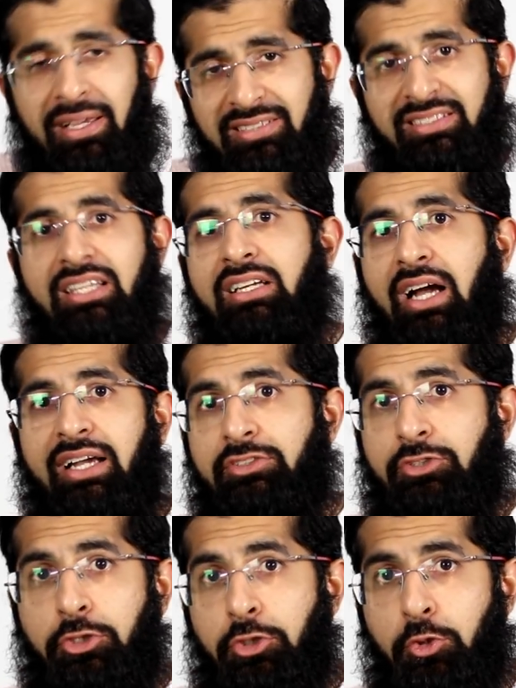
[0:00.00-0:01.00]
Best thing
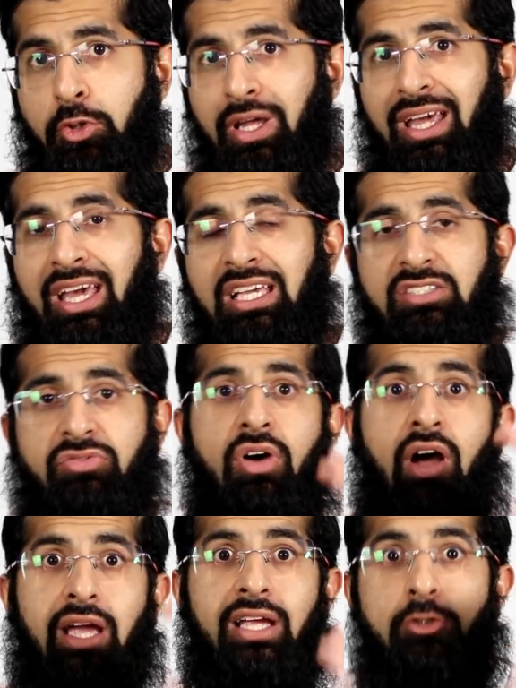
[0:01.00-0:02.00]
guys to do is
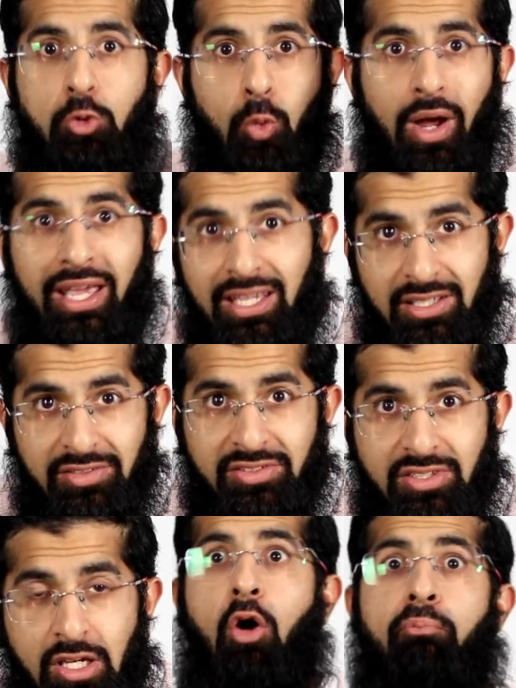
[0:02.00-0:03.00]
find
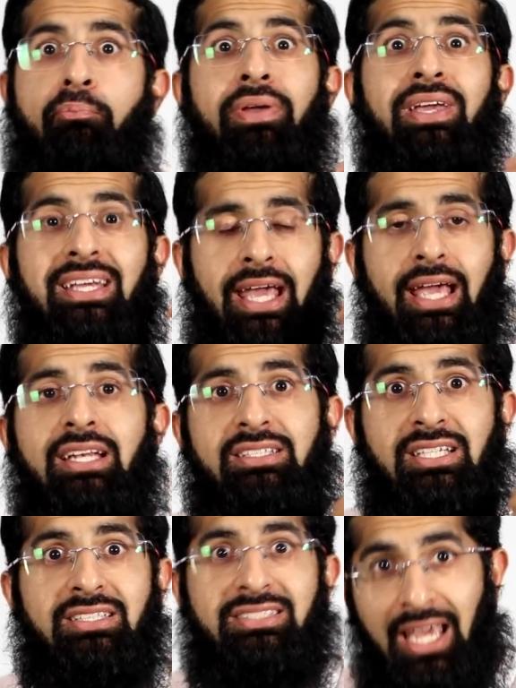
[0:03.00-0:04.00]
ways of being
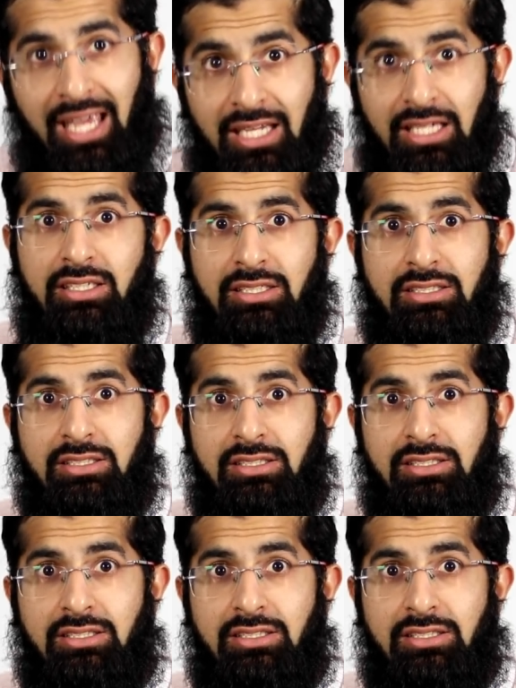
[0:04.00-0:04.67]
entertained